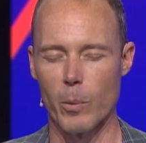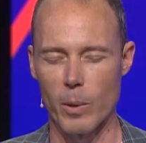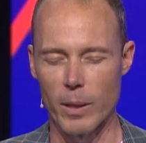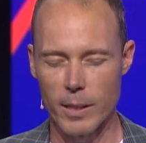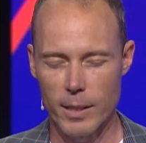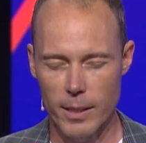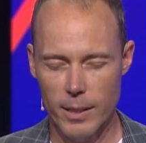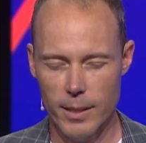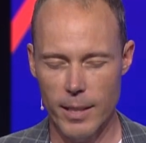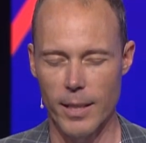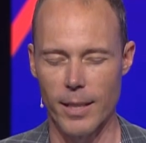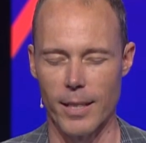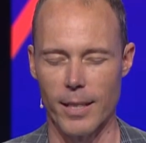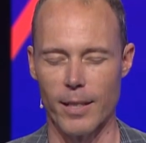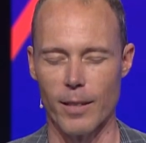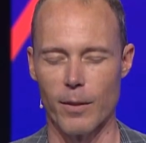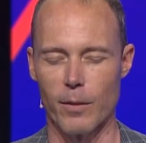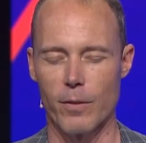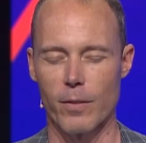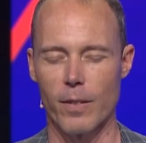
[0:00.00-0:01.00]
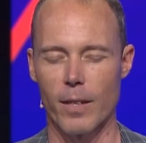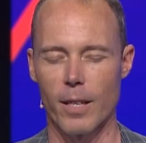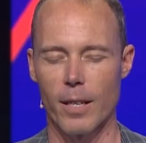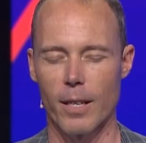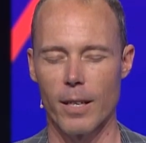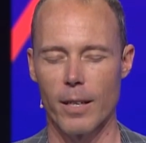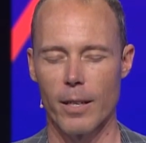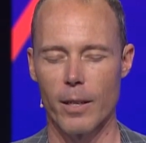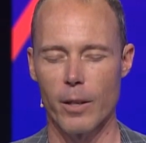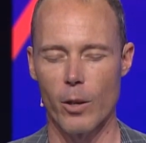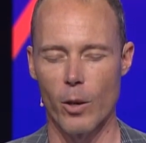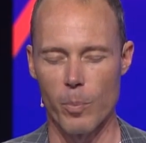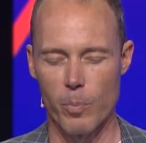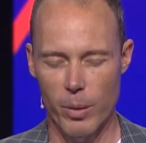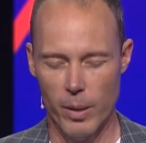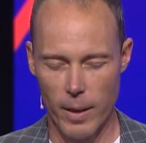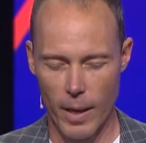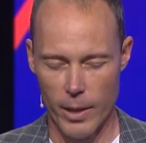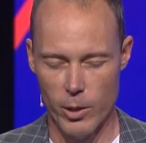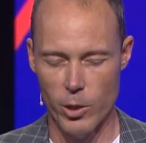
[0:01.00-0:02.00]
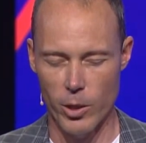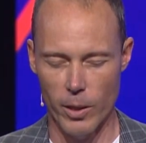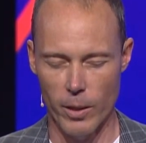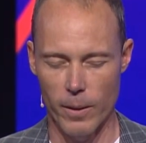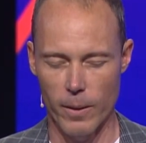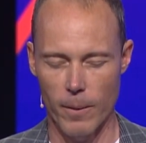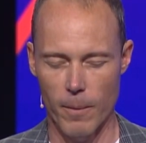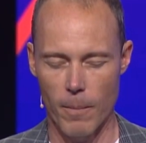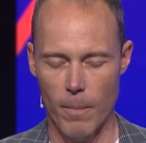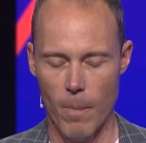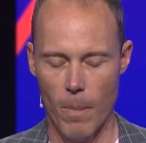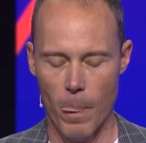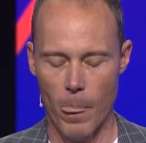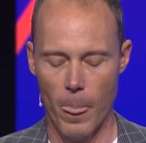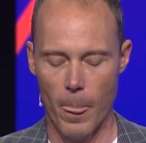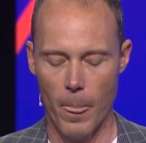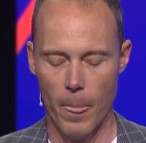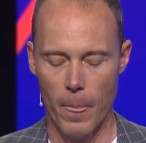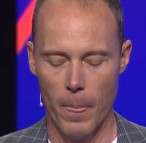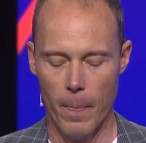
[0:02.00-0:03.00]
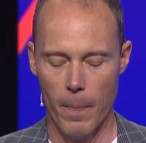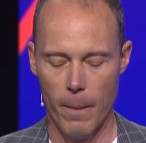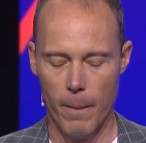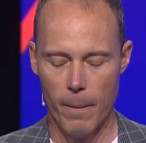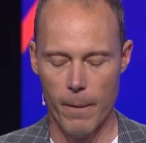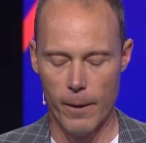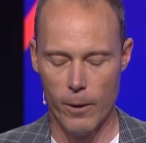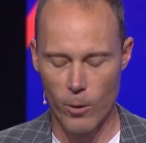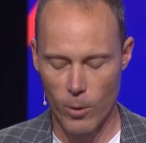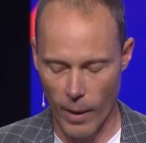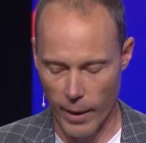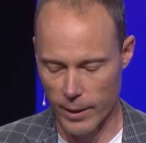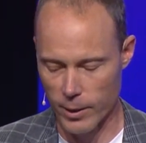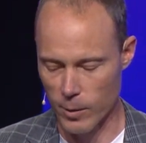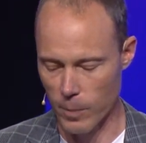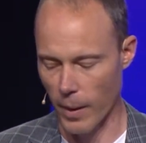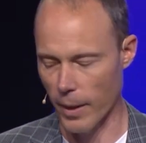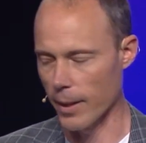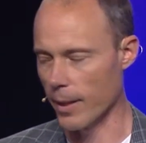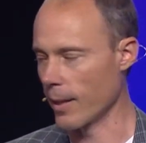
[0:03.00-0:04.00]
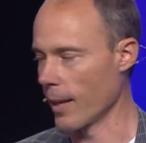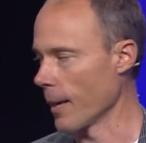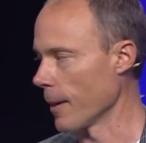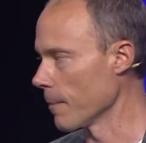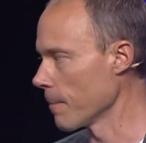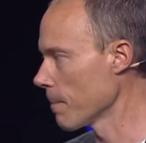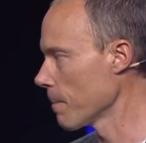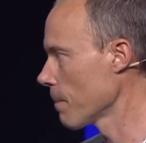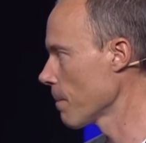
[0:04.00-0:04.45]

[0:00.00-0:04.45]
receive your pleasure. In Christ's mighty name,